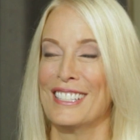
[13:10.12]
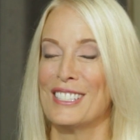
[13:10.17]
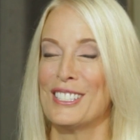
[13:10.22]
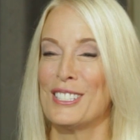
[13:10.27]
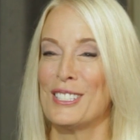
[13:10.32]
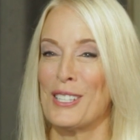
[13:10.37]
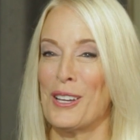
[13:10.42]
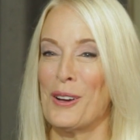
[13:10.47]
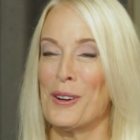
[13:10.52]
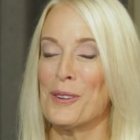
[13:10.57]

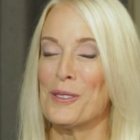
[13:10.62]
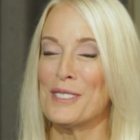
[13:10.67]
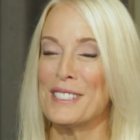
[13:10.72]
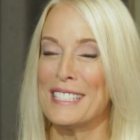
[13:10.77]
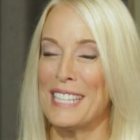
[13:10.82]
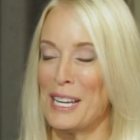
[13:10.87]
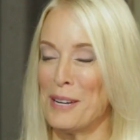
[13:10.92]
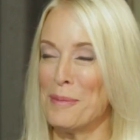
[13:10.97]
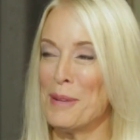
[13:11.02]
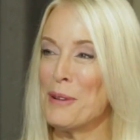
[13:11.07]
So
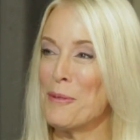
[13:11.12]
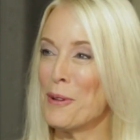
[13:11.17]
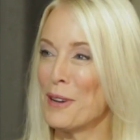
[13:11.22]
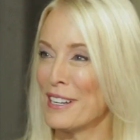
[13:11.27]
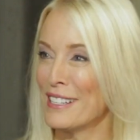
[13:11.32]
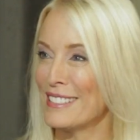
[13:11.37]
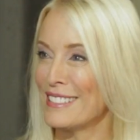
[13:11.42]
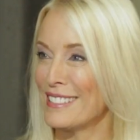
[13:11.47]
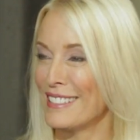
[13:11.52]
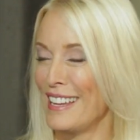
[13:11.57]
tell me what
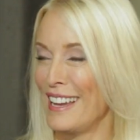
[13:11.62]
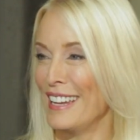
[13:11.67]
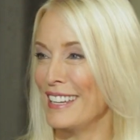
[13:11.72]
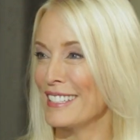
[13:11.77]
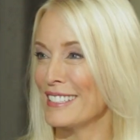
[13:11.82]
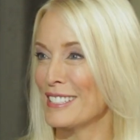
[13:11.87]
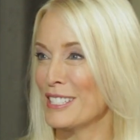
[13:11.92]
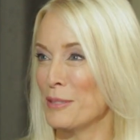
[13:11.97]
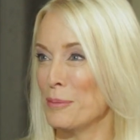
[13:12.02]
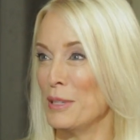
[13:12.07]
it's
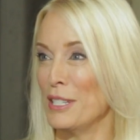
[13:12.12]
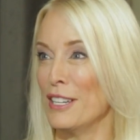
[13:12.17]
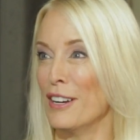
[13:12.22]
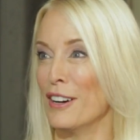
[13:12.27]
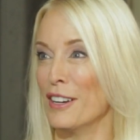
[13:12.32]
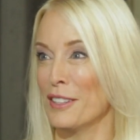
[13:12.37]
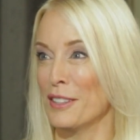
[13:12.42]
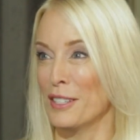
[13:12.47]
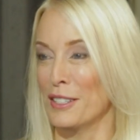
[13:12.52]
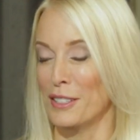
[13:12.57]
like to be
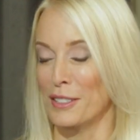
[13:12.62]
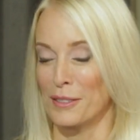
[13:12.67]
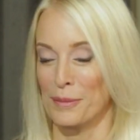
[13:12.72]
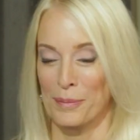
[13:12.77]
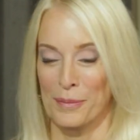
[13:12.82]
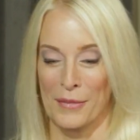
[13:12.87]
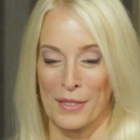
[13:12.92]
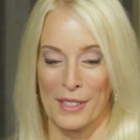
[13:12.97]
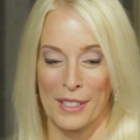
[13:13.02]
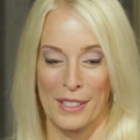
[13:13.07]
on the
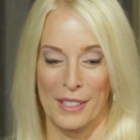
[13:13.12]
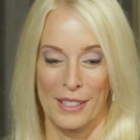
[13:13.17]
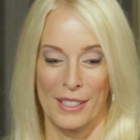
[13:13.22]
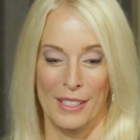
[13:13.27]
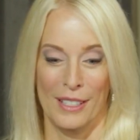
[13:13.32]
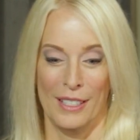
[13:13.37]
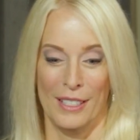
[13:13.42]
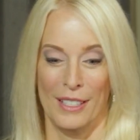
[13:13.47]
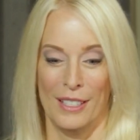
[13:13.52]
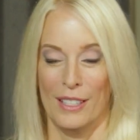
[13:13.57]

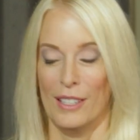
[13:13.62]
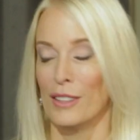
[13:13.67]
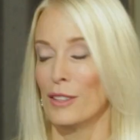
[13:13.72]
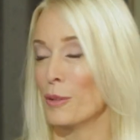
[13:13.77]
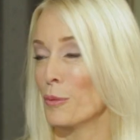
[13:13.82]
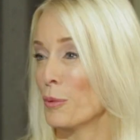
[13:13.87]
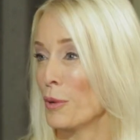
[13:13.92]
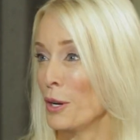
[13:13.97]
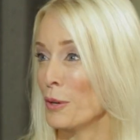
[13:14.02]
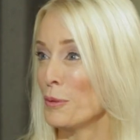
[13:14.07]
the
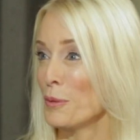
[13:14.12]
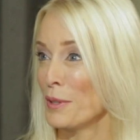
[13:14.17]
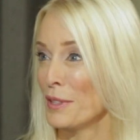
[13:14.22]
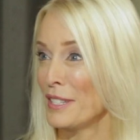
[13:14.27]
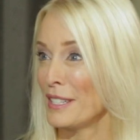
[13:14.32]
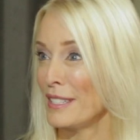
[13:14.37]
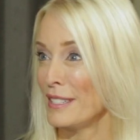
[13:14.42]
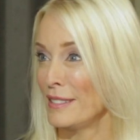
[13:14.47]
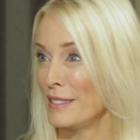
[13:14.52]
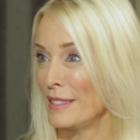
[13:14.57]
road with
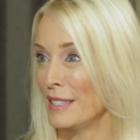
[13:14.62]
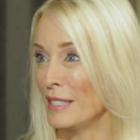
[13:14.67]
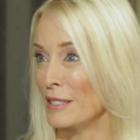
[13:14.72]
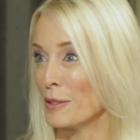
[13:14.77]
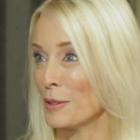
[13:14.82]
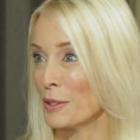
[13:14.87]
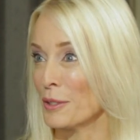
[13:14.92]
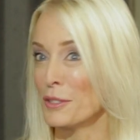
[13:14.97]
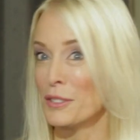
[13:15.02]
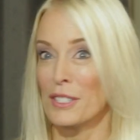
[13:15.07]
the
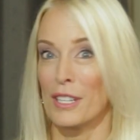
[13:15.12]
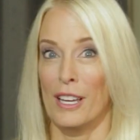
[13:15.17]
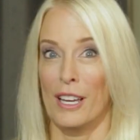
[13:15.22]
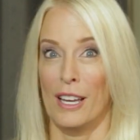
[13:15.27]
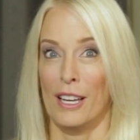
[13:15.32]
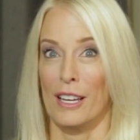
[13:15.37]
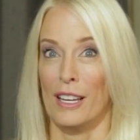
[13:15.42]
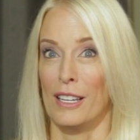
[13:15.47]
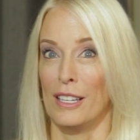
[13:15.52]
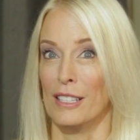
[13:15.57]
cathedrals, uh,
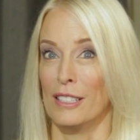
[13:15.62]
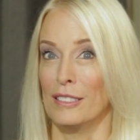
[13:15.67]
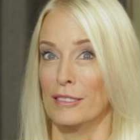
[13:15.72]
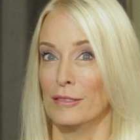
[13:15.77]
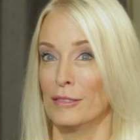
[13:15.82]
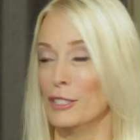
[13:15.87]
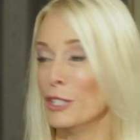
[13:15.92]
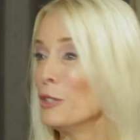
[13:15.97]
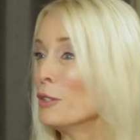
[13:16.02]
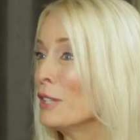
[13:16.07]

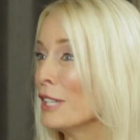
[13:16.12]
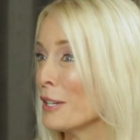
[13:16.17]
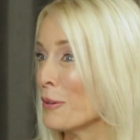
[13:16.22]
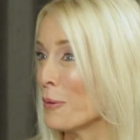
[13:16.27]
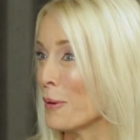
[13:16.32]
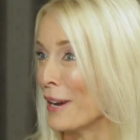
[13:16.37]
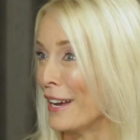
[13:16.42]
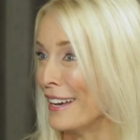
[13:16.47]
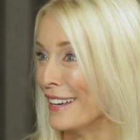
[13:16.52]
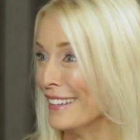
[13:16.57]

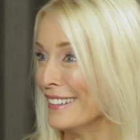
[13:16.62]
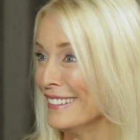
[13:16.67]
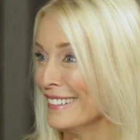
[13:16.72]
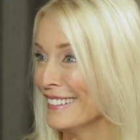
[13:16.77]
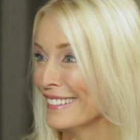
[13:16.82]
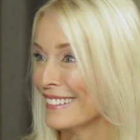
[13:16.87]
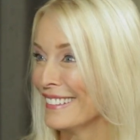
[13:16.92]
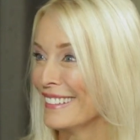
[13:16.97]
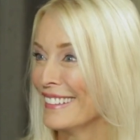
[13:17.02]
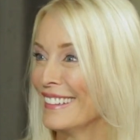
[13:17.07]
newlywed,
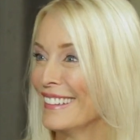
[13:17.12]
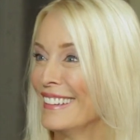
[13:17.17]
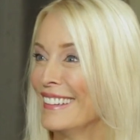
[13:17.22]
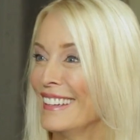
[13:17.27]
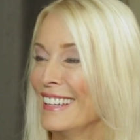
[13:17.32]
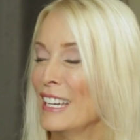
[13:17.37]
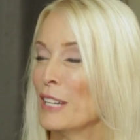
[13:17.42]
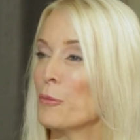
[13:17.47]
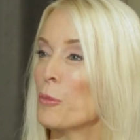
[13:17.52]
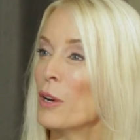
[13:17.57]
mm-hmm.
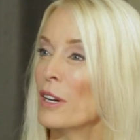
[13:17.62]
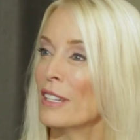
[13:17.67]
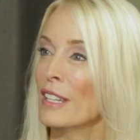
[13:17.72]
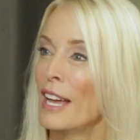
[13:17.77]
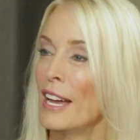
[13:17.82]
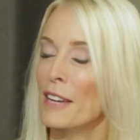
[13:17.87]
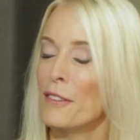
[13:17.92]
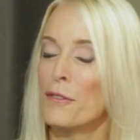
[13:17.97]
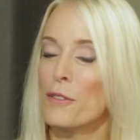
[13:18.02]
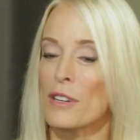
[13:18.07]
and what
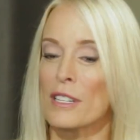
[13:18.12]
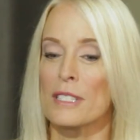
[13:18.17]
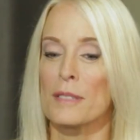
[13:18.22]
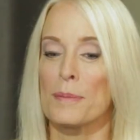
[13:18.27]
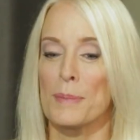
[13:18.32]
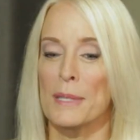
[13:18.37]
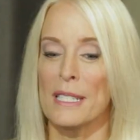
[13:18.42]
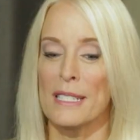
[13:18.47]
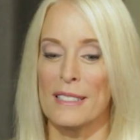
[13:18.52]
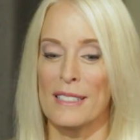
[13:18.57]
life was.
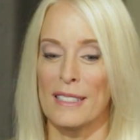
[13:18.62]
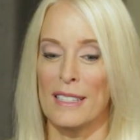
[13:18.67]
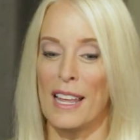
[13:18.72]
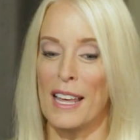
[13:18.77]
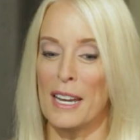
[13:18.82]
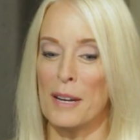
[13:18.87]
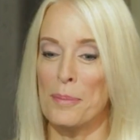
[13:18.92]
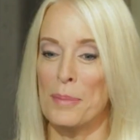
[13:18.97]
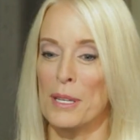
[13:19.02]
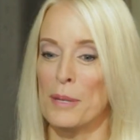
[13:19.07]
Because a
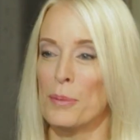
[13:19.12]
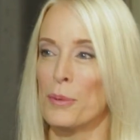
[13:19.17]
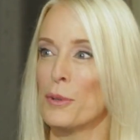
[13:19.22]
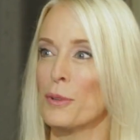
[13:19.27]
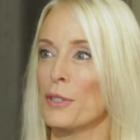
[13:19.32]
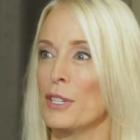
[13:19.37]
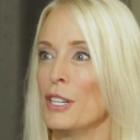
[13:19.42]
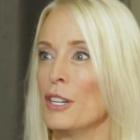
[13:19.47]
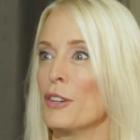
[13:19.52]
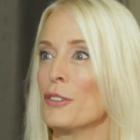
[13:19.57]
lot of people,
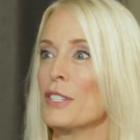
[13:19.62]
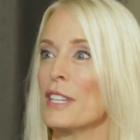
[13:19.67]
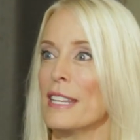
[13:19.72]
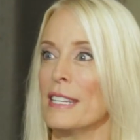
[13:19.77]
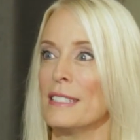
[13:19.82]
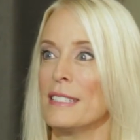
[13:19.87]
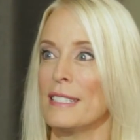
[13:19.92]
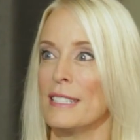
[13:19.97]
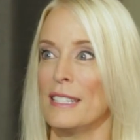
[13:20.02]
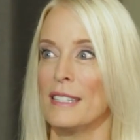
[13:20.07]
you know, they
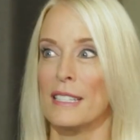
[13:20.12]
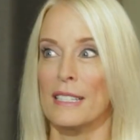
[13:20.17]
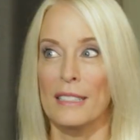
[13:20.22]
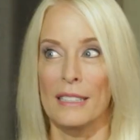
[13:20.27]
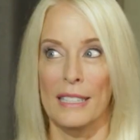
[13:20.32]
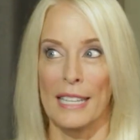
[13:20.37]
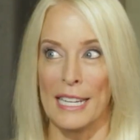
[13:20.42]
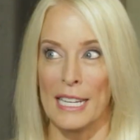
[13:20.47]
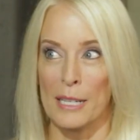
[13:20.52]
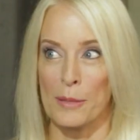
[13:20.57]
see the
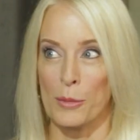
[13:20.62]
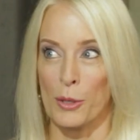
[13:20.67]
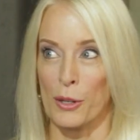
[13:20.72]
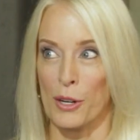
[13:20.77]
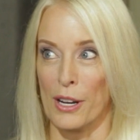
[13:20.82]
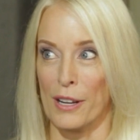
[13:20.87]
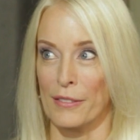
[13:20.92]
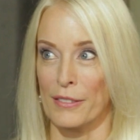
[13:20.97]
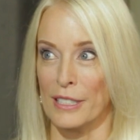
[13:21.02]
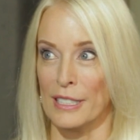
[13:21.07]
glamour
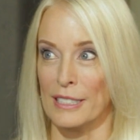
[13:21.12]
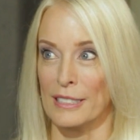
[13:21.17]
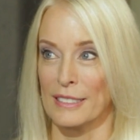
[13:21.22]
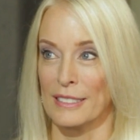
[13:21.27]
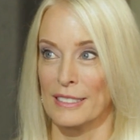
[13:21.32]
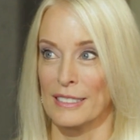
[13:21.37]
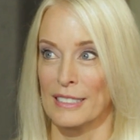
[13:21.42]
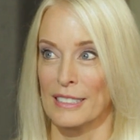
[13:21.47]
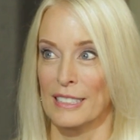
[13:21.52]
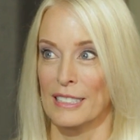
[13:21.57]
of it,
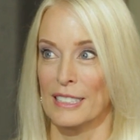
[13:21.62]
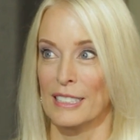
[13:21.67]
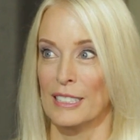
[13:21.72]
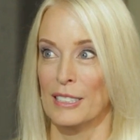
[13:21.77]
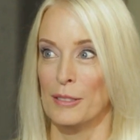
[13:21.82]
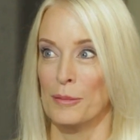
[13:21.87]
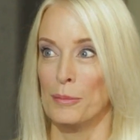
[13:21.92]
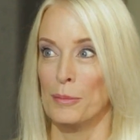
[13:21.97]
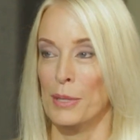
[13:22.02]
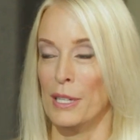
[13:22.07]

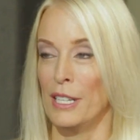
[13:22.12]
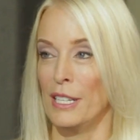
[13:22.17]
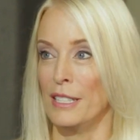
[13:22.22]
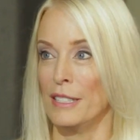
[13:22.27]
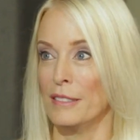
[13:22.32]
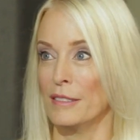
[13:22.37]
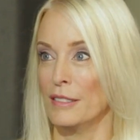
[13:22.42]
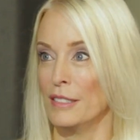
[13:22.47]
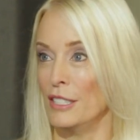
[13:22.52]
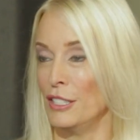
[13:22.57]

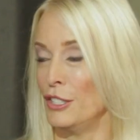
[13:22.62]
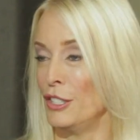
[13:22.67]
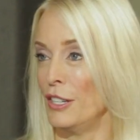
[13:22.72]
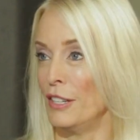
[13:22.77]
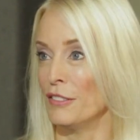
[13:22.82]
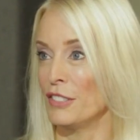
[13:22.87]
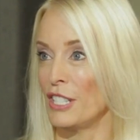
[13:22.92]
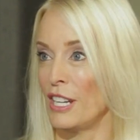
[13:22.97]
but did you have